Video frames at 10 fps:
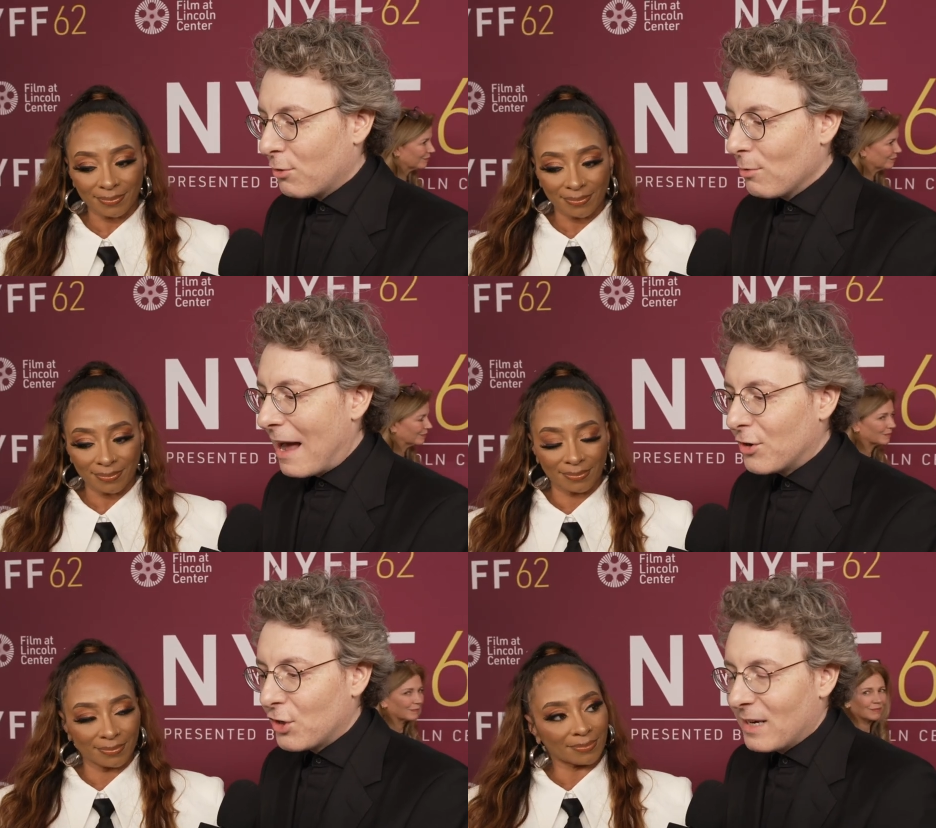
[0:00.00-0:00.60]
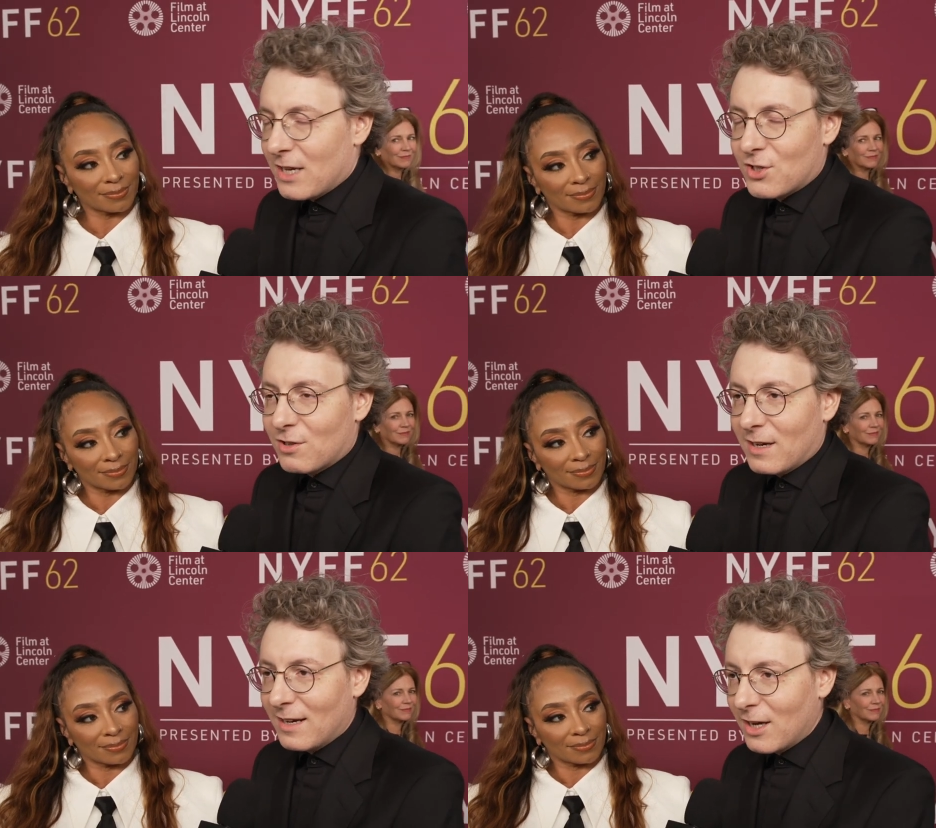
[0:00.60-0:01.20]
Speaker 1: Throughout human
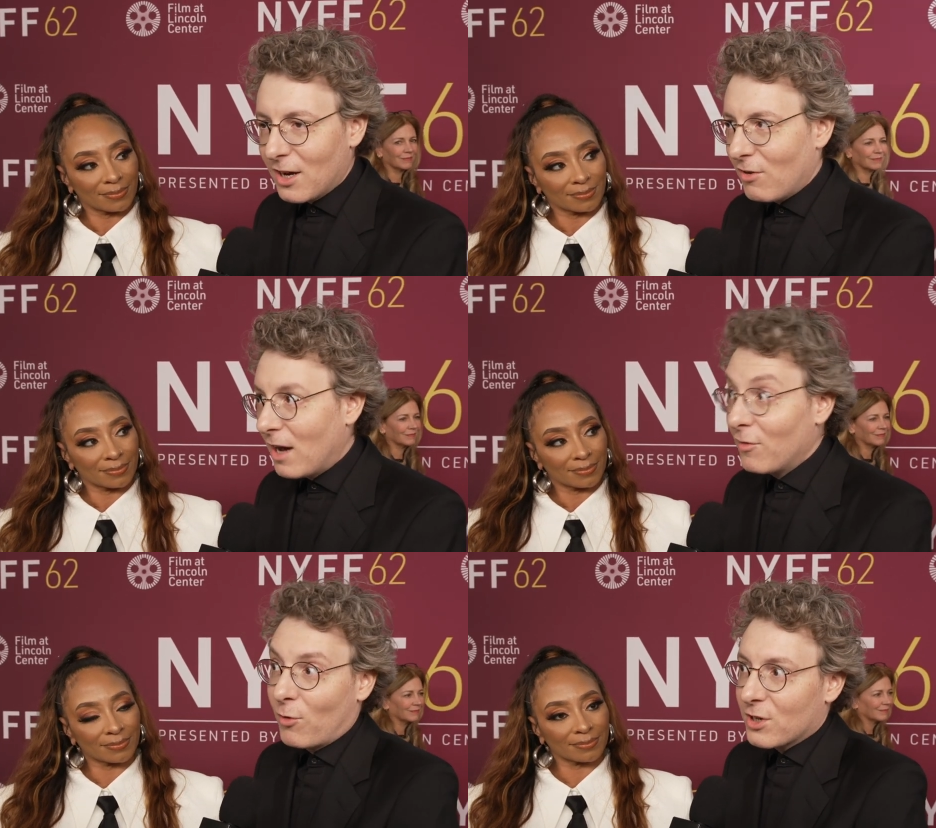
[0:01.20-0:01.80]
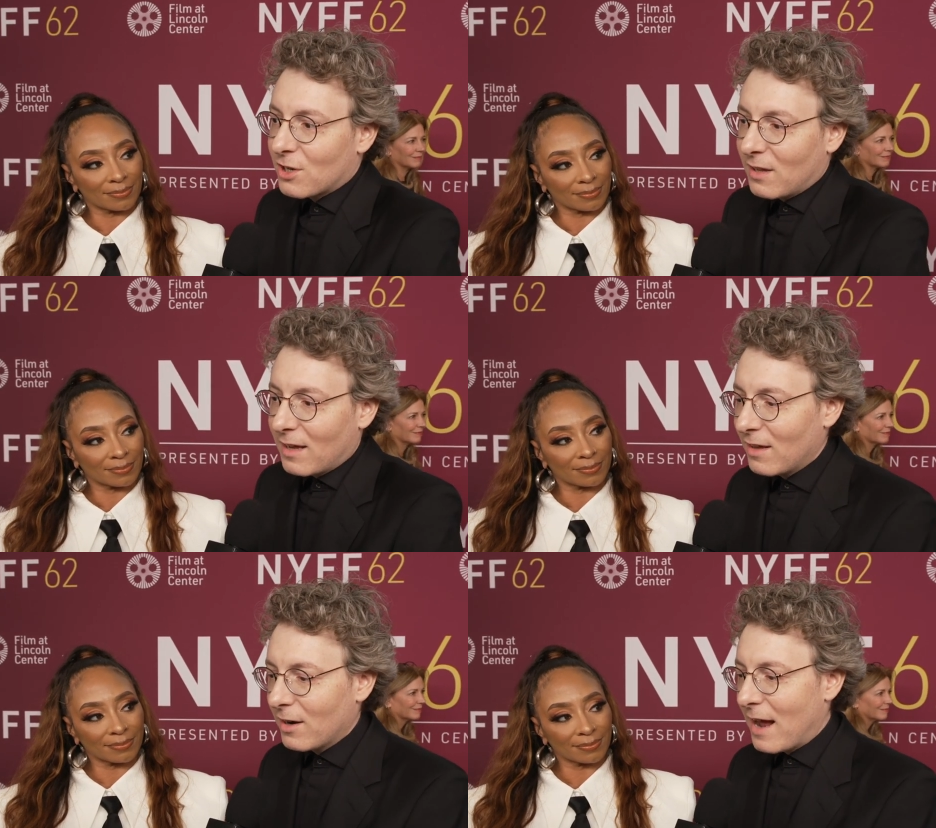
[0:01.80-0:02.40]
history, you know,
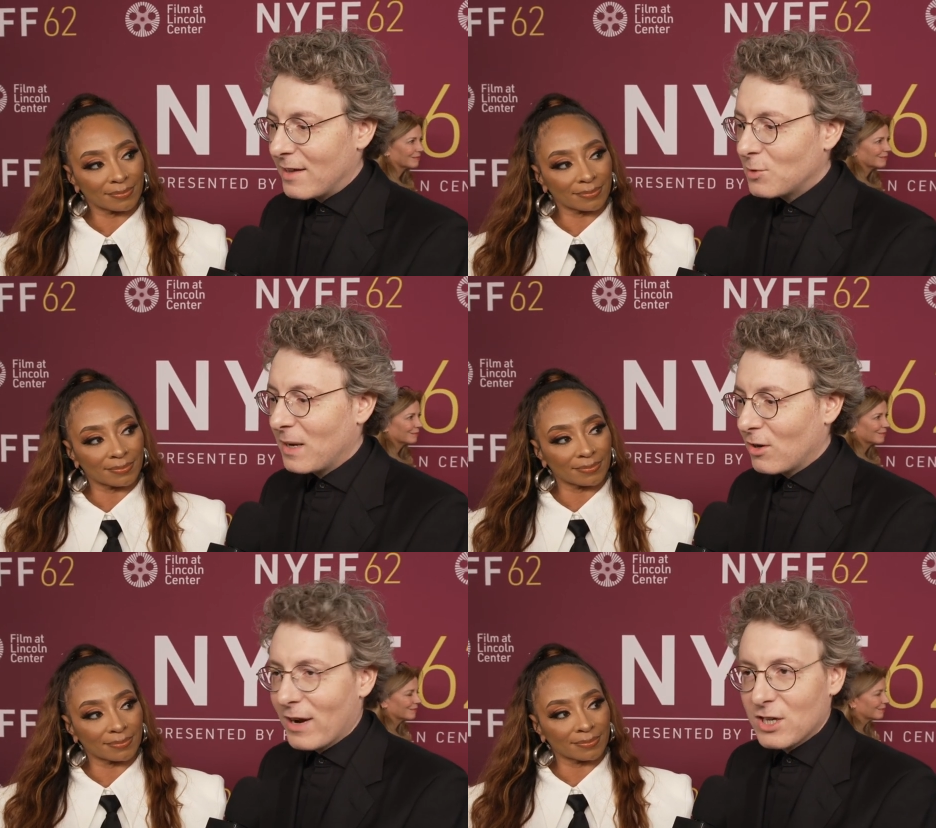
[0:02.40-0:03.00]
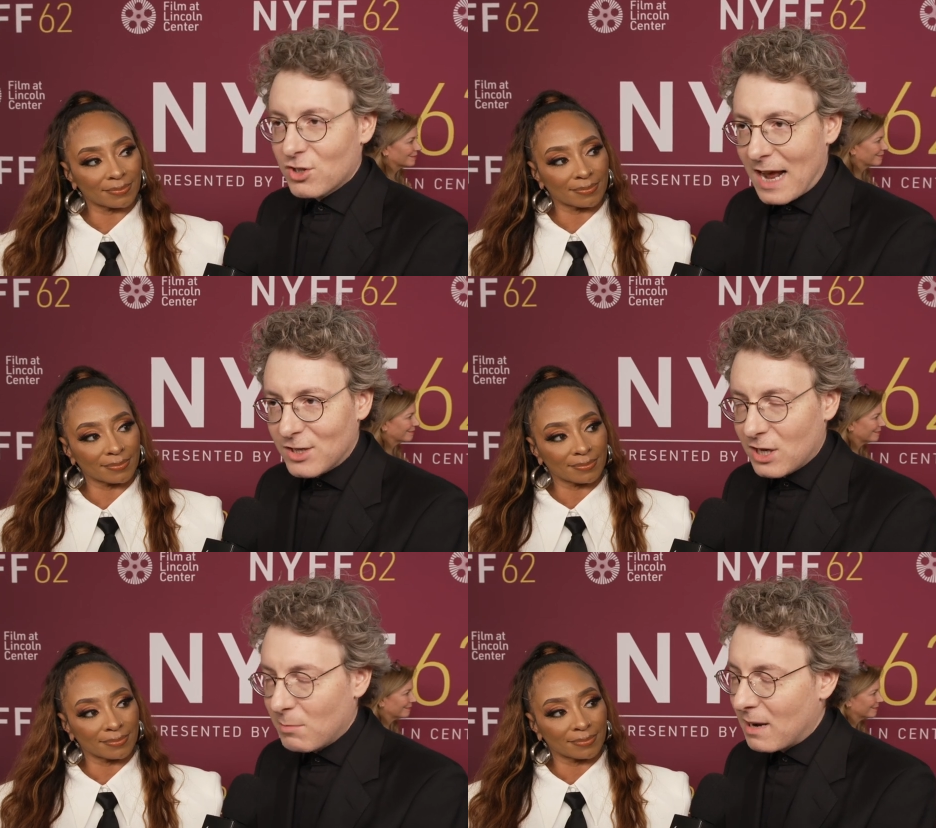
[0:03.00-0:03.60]
unfortunately, there has been great
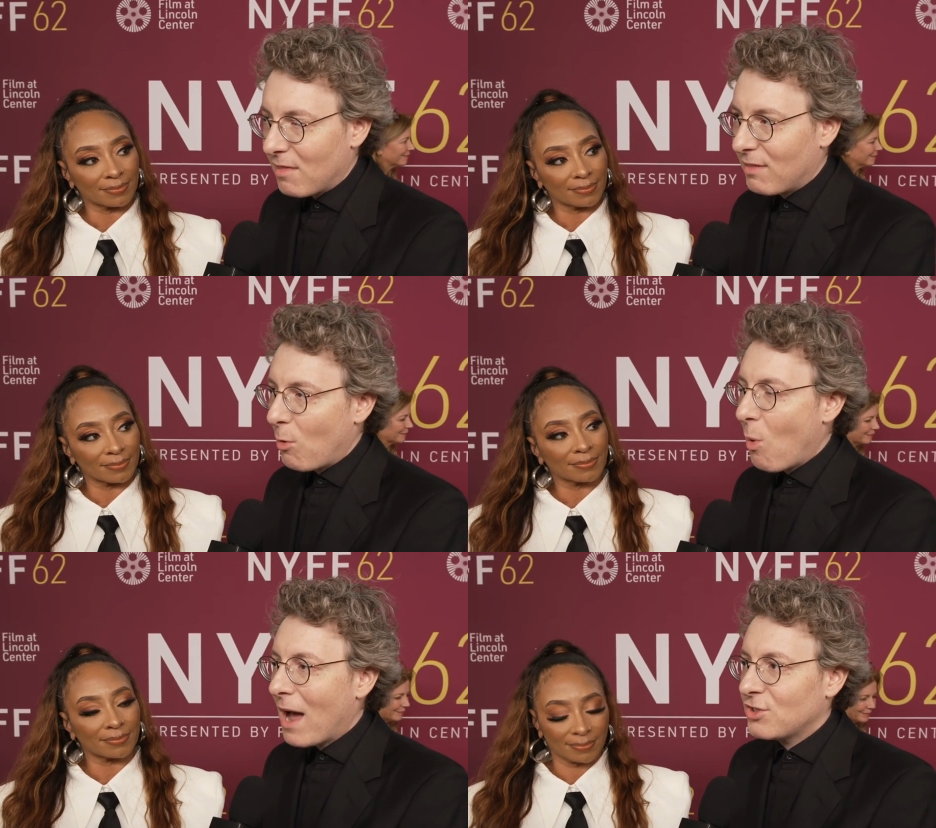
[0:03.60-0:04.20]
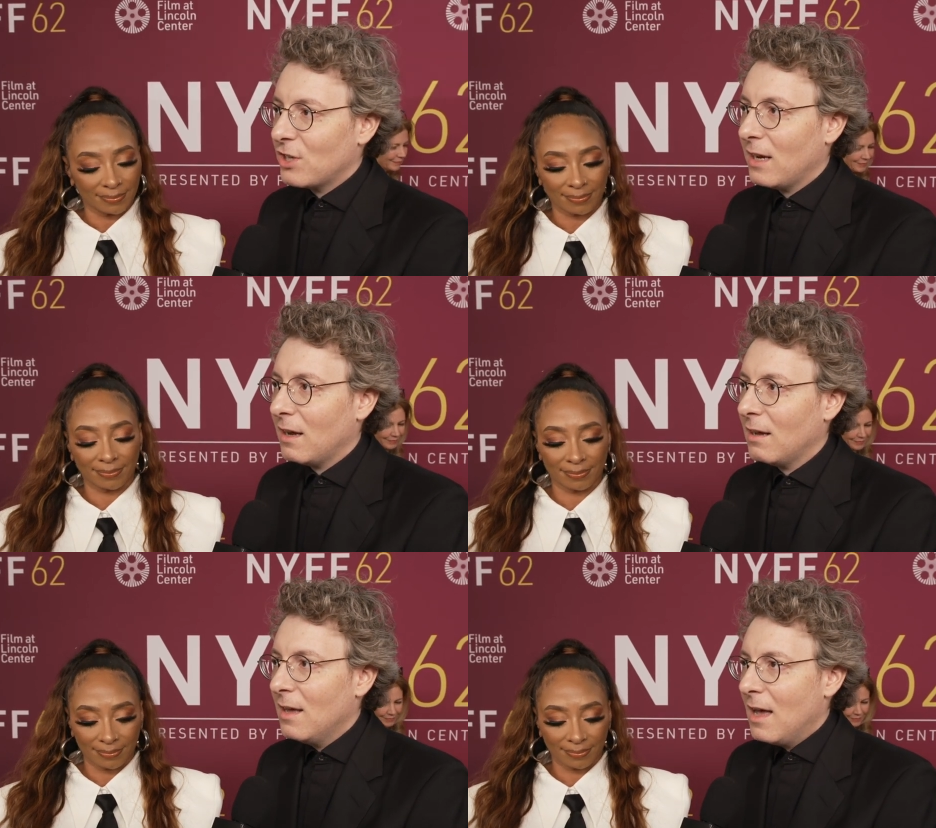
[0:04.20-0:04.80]
tragedy, but I think
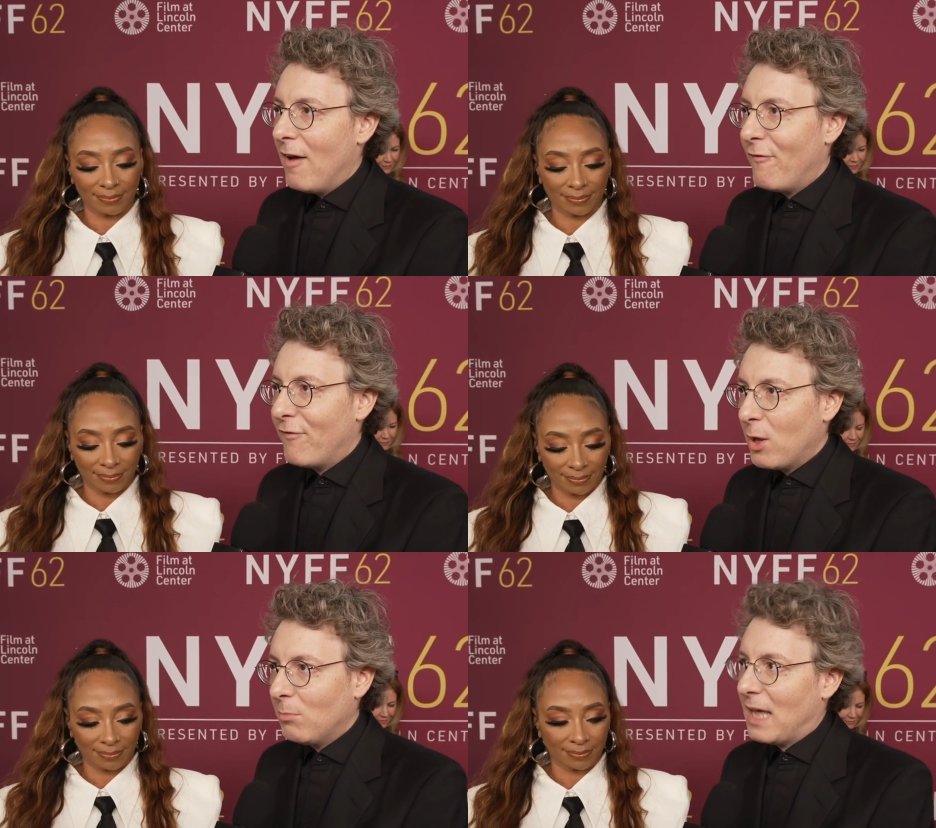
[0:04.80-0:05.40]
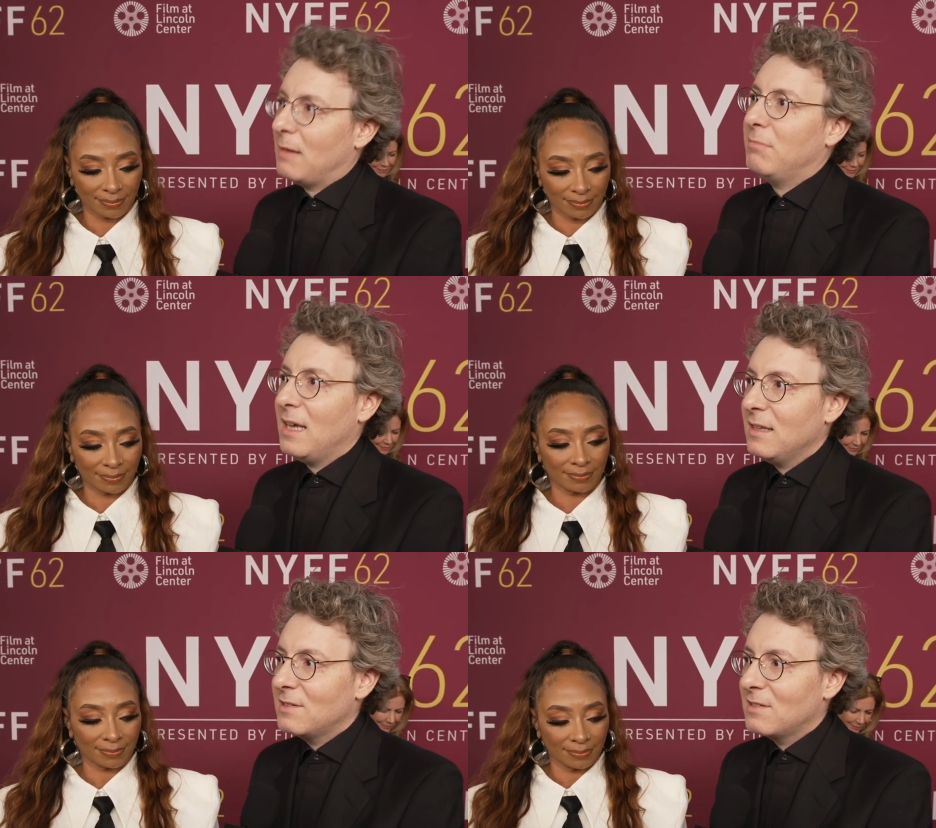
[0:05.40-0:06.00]
watching a film
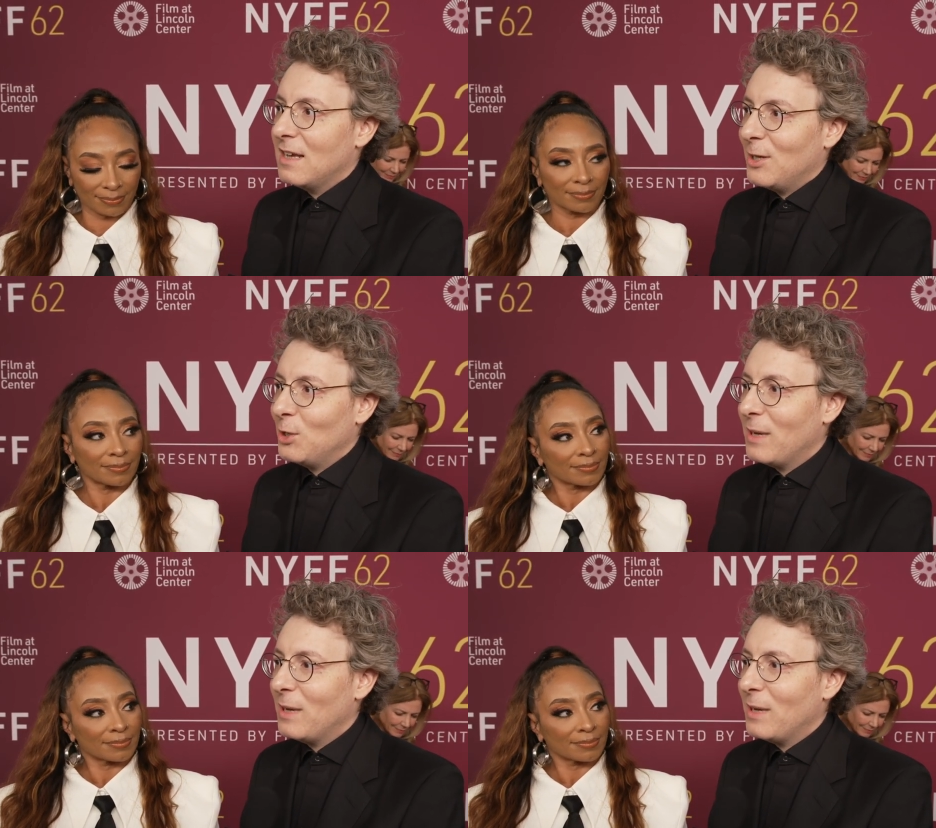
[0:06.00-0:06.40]
like Blitz,